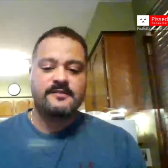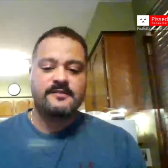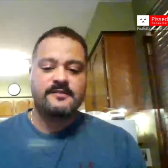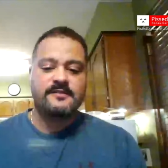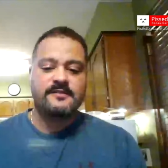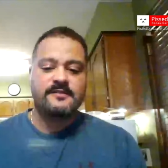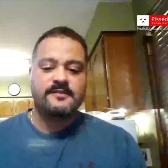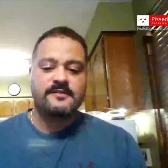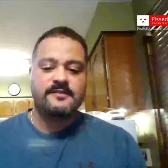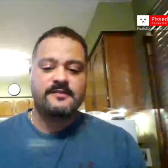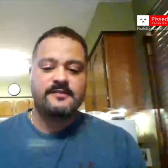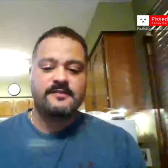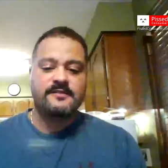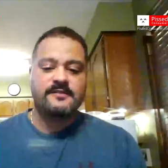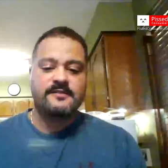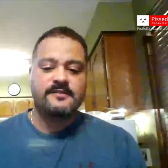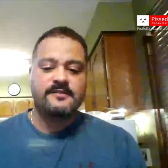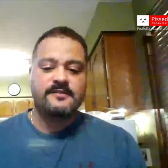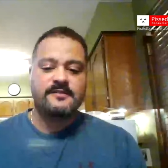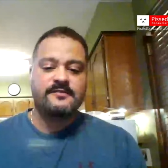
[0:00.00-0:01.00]

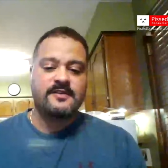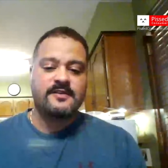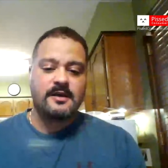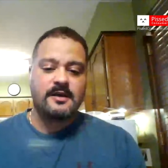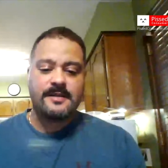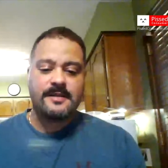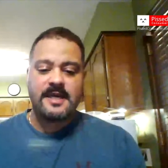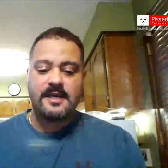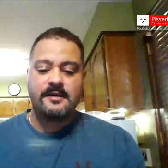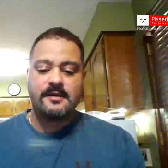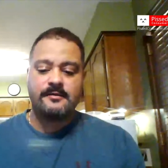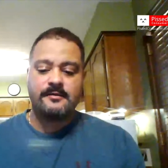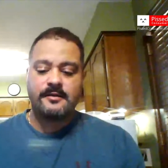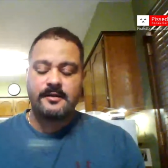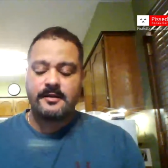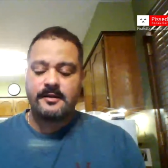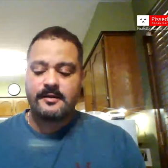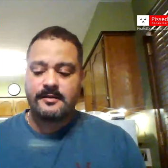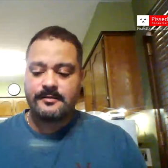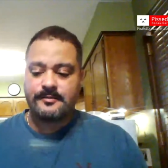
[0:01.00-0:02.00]
representative come out.
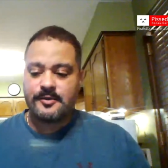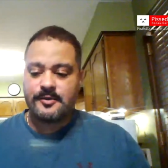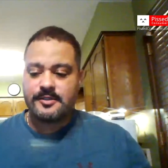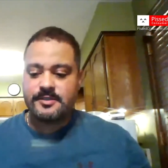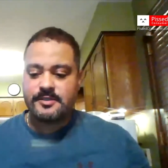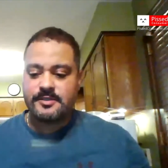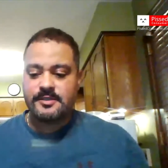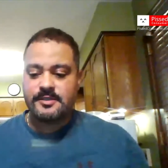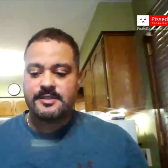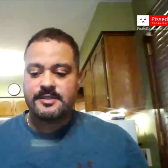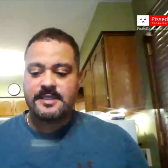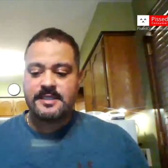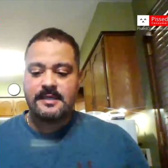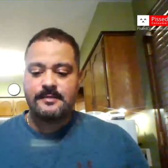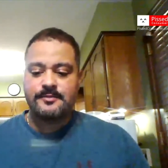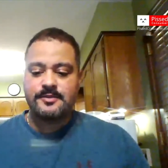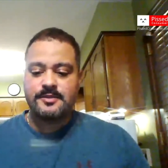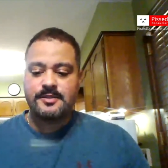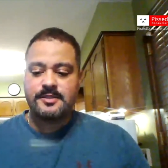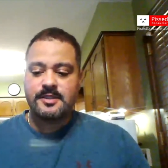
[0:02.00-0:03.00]
I'm pretty sure his
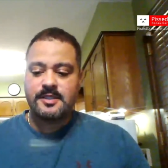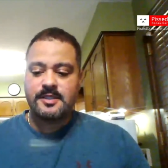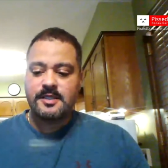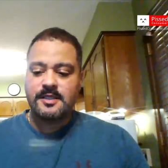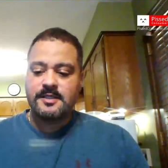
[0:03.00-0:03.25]
name was